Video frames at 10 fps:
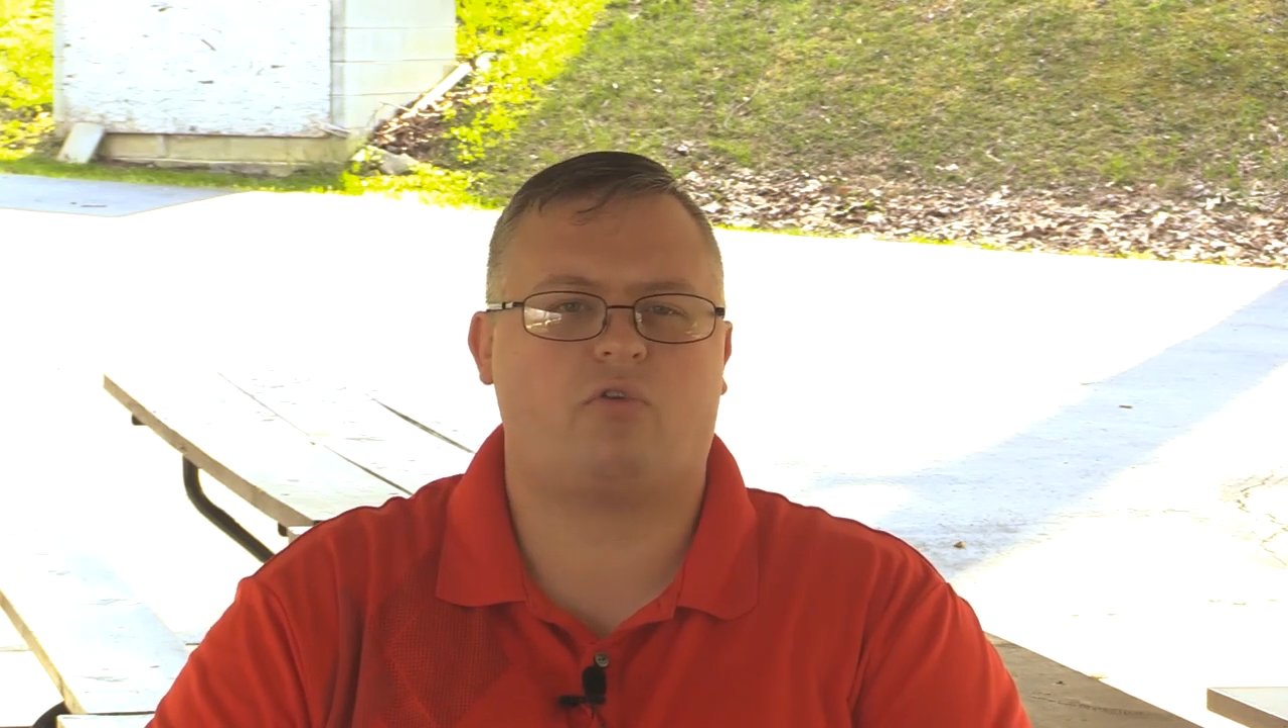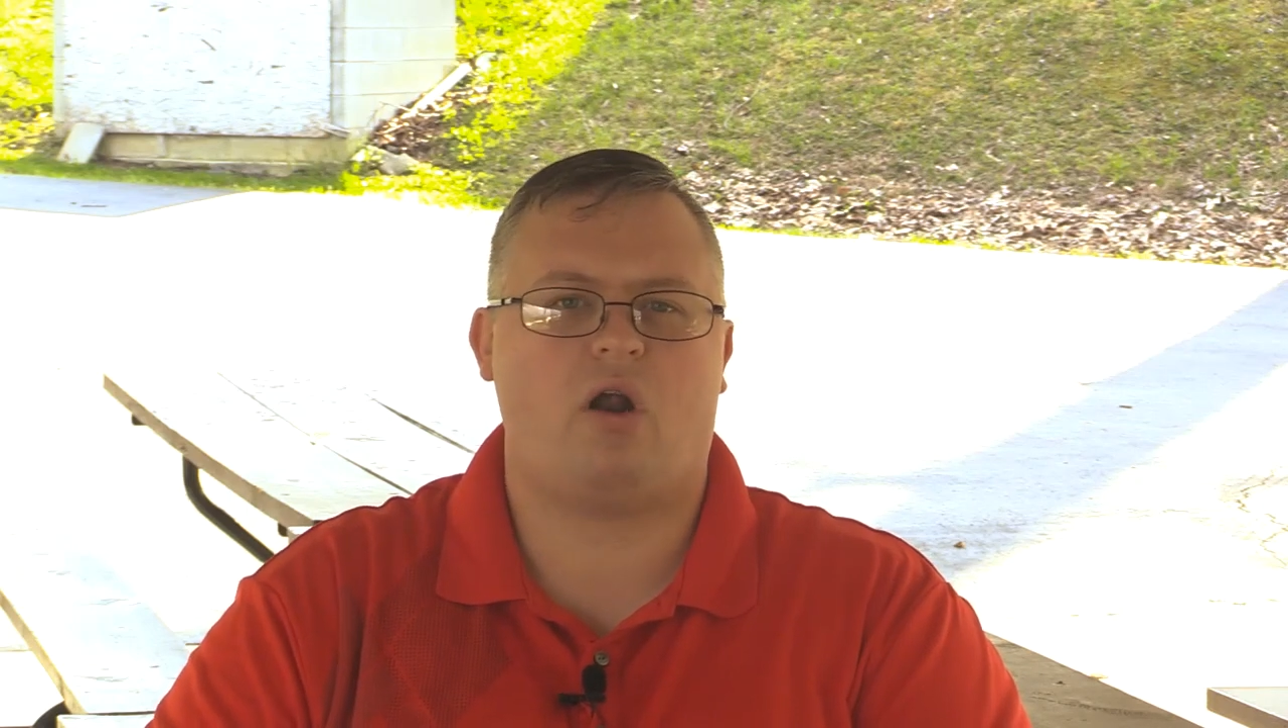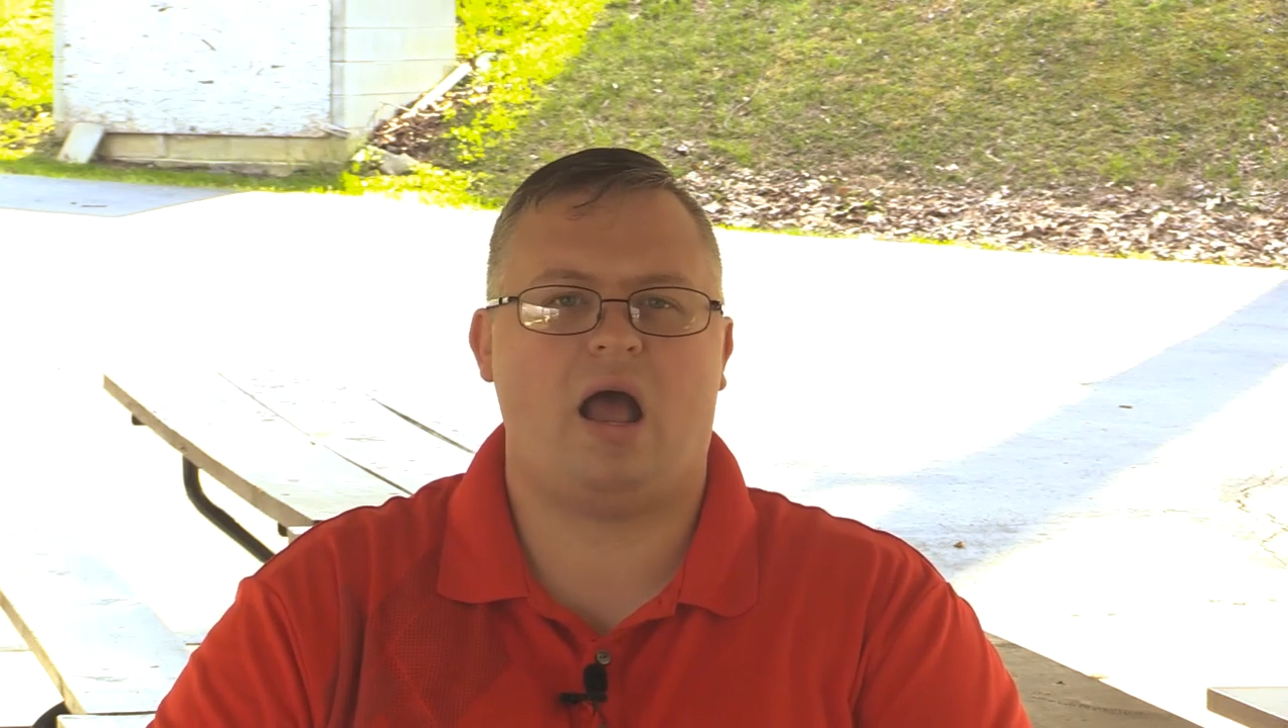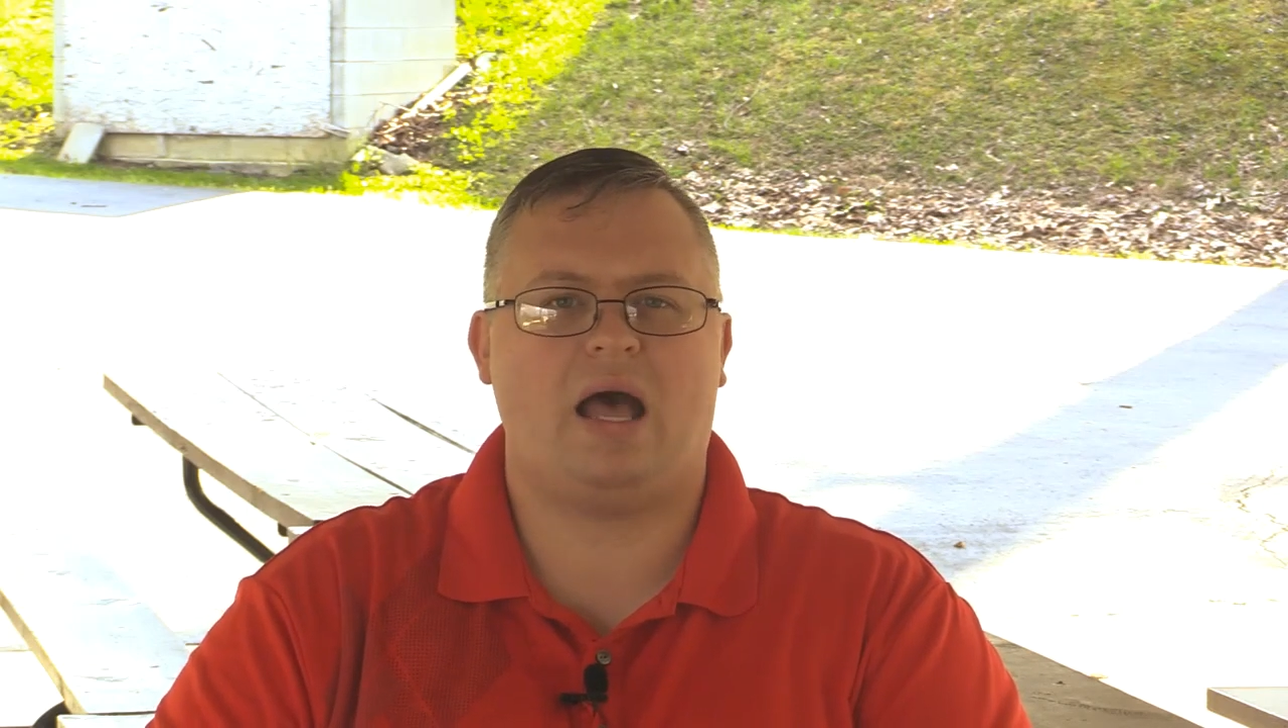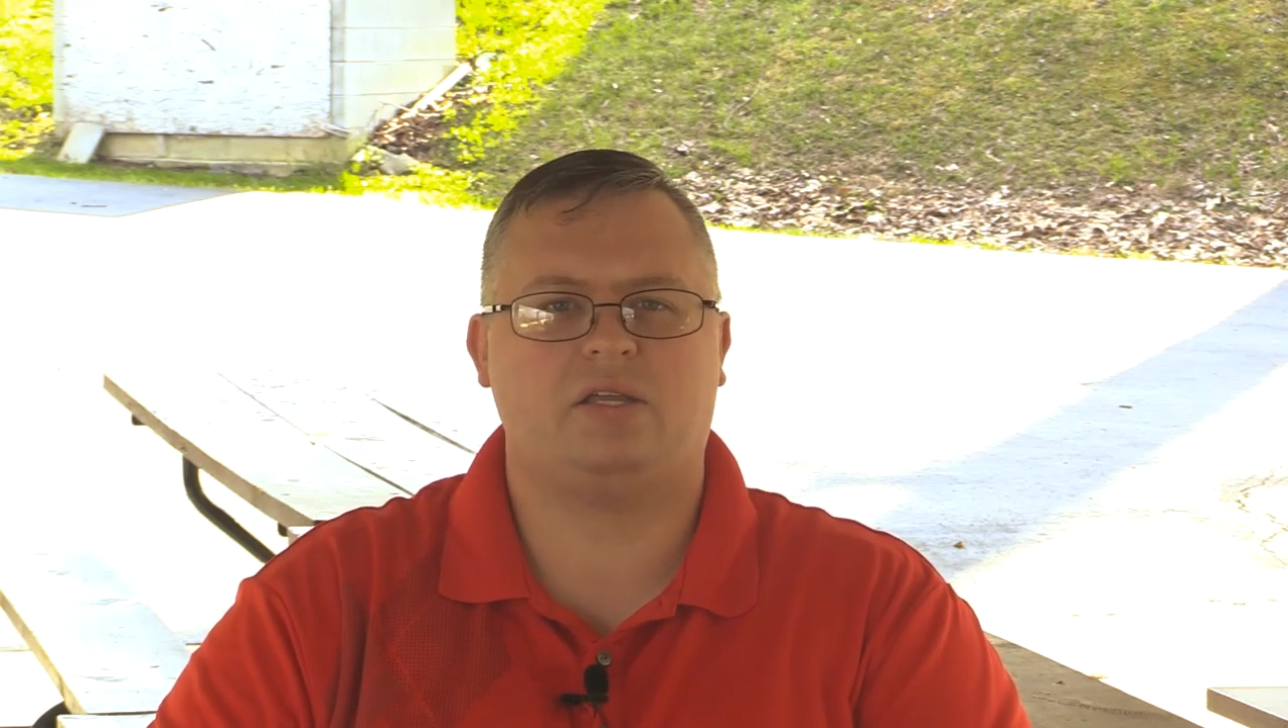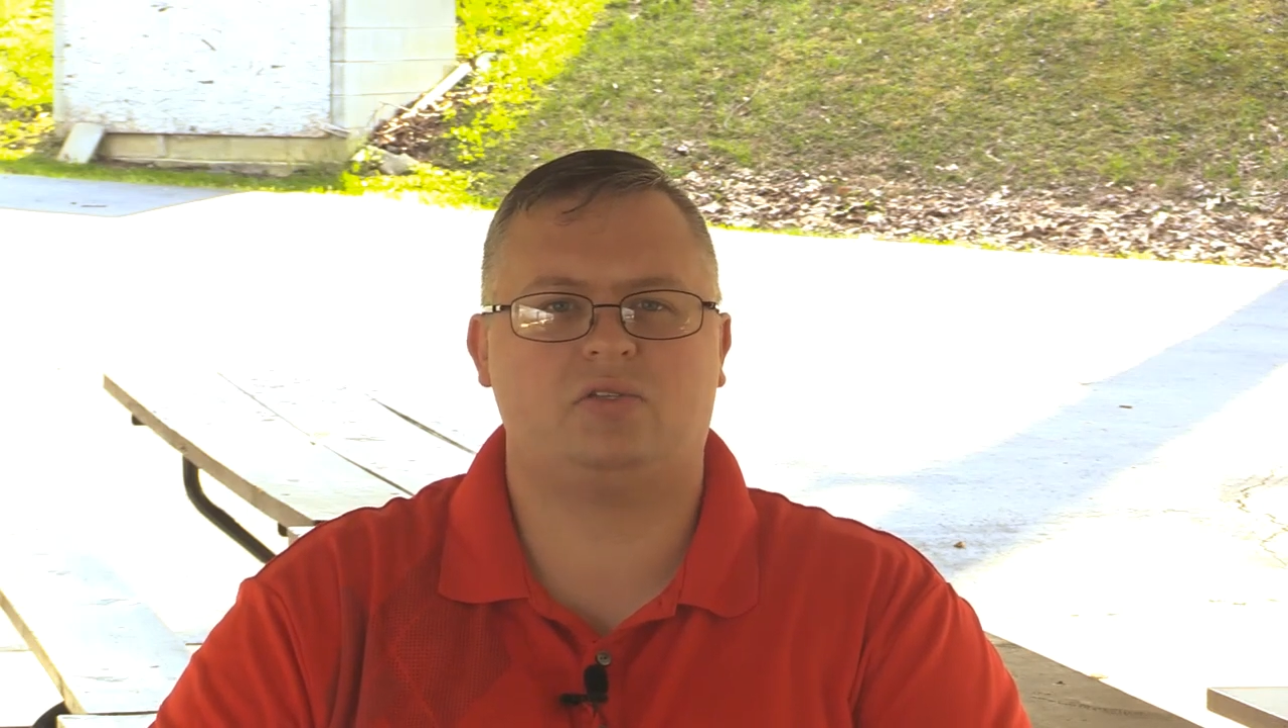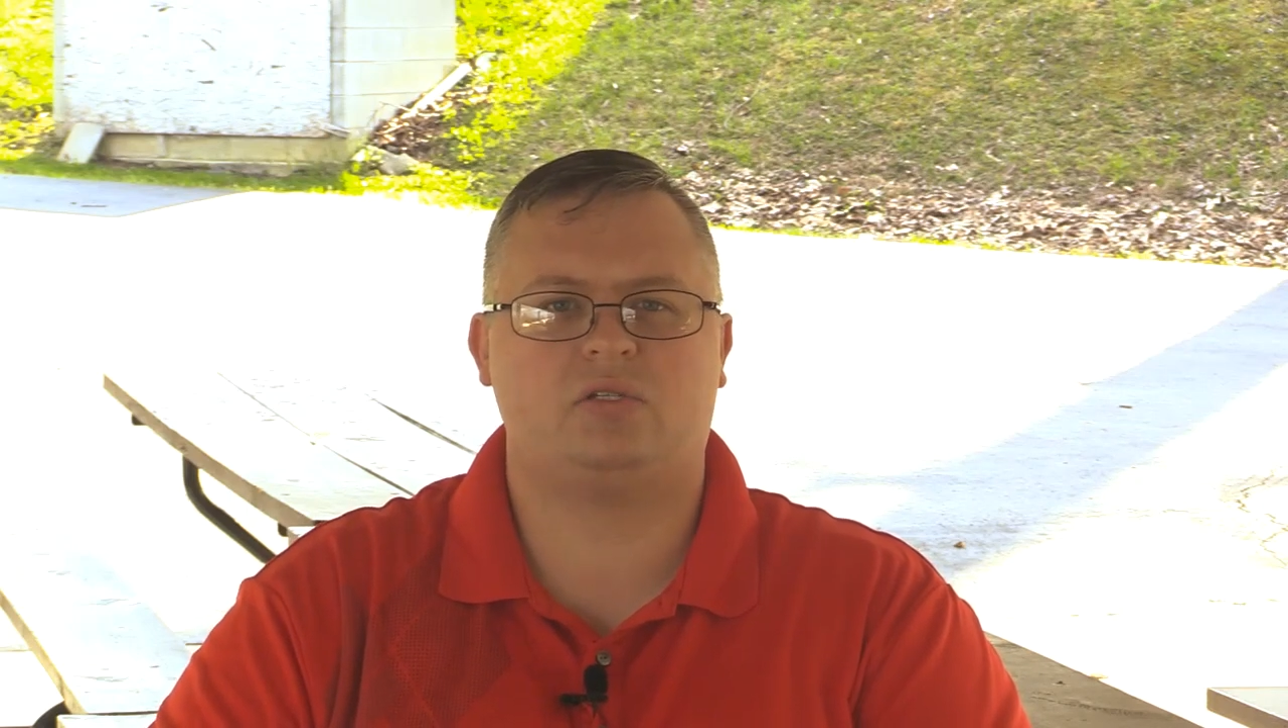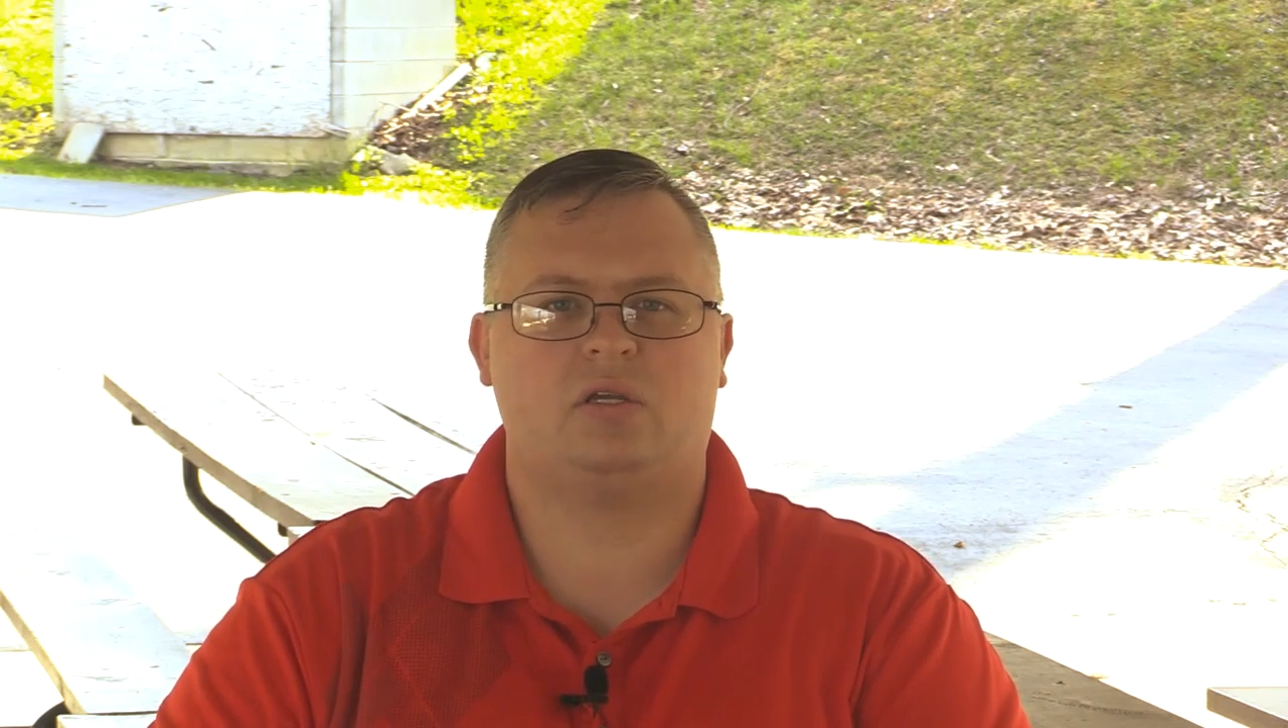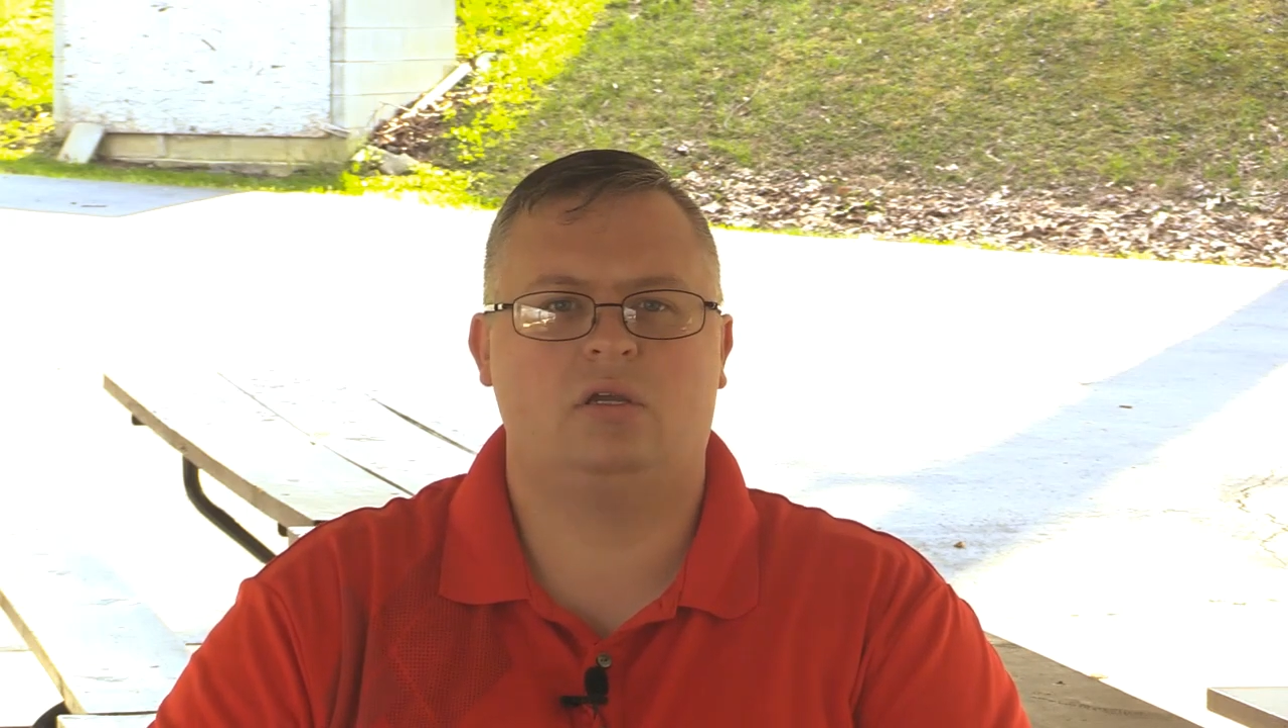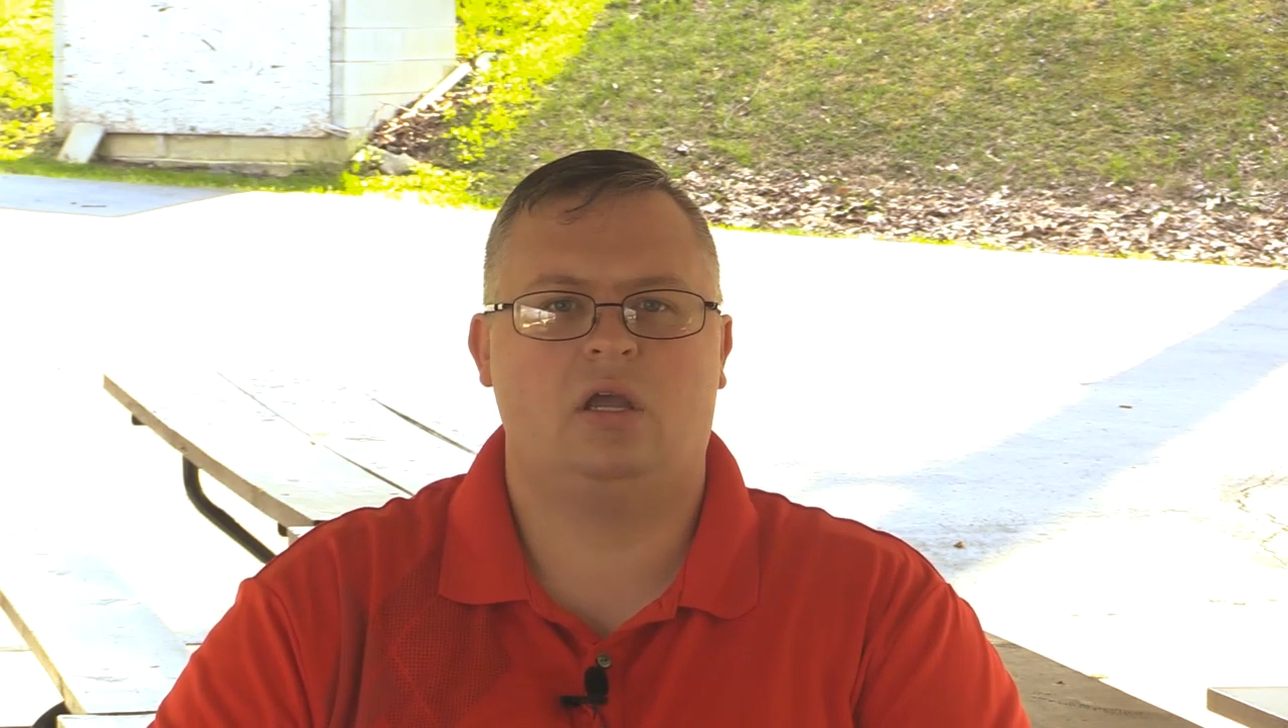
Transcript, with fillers: Christ.